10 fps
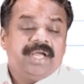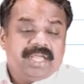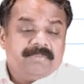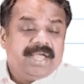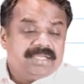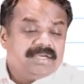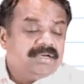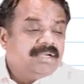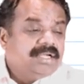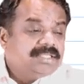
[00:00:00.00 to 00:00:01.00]
Imagine,
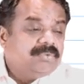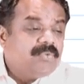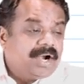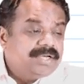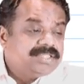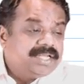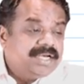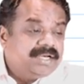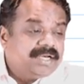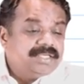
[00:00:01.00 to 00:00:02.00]
say, one
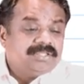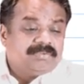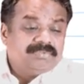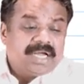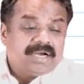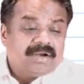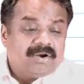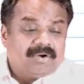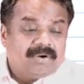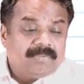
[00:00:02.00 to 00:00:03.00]
sentence of that
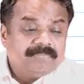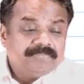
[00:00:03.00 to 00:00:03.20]
law